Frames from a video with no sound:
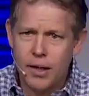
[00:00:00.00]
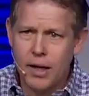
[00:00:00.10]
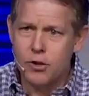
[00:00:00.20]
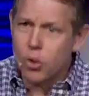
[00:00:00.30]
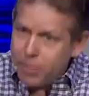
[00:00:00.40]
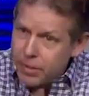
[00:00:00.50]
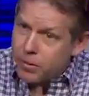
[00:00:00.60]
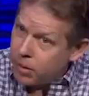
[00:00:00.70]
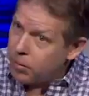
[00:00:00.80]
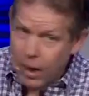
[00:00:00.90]
And so, but
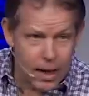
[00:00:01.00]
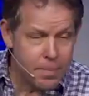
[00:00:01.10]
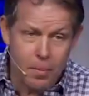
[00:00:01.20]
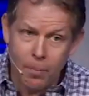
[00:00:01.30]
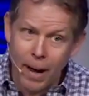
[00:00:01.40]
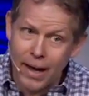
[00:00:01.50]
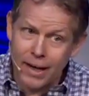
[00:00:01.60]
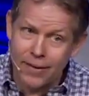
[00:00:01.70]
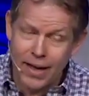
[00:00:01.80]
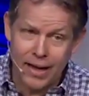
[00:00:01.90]
a lot of people buy
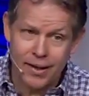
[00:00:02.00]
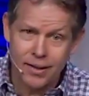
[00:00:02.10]
into that.